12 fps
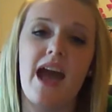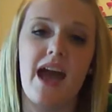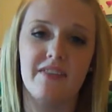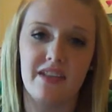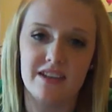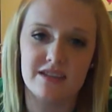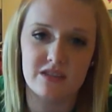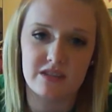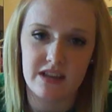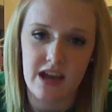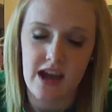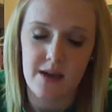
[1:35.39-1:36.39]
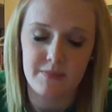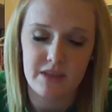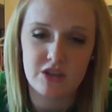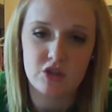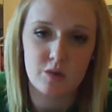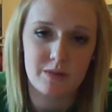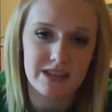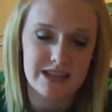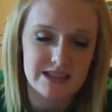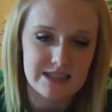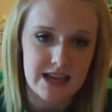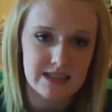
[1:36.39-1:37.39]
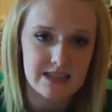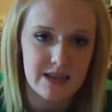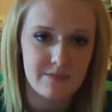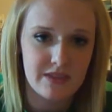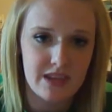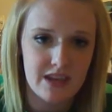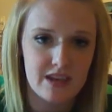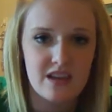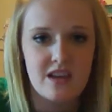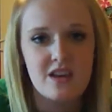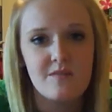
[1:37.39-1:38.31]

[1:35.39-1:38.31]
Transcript: and he told me the exact same thing.